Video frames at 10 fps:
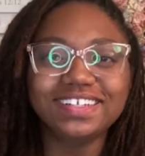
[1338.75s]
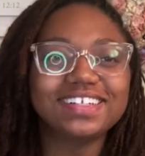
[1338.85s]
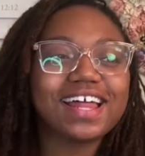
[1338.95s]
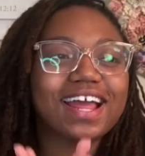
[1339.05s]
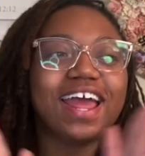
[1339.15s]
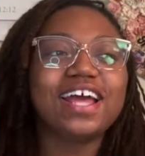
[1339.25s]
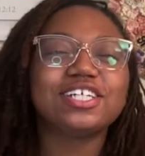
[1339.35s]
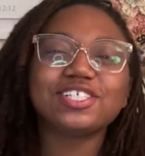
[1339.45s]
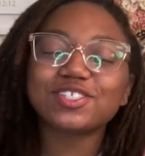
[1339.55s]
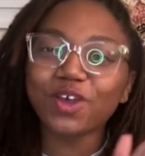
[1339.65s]
Like,
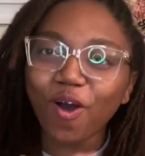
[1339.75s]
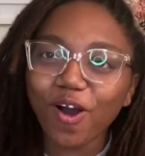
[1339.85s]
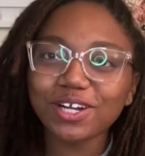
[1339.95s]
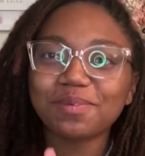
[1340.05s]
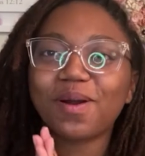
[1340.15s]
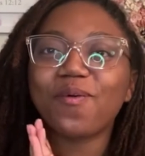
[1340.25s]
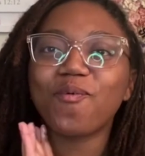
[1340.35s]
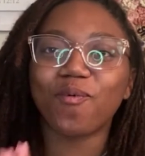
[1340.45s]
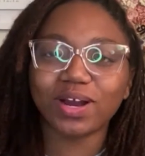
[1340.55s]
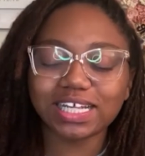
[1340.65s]
she talked about
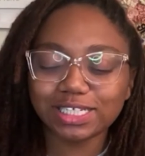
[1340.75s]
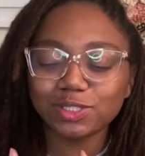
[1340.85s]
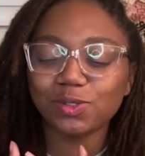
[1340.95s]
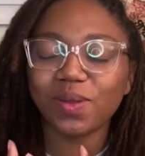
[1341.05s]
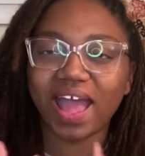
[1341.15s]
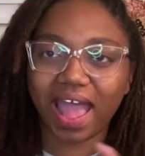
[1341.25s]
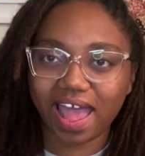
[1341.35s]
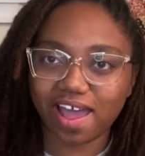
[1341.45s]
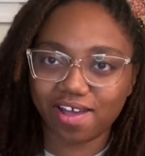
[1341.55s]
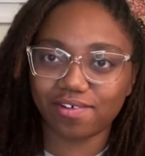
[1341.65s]
wanting to
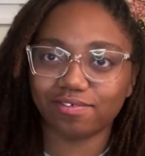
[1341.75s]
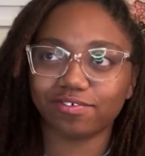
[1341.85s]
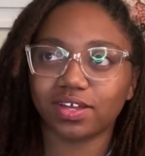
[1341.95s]
have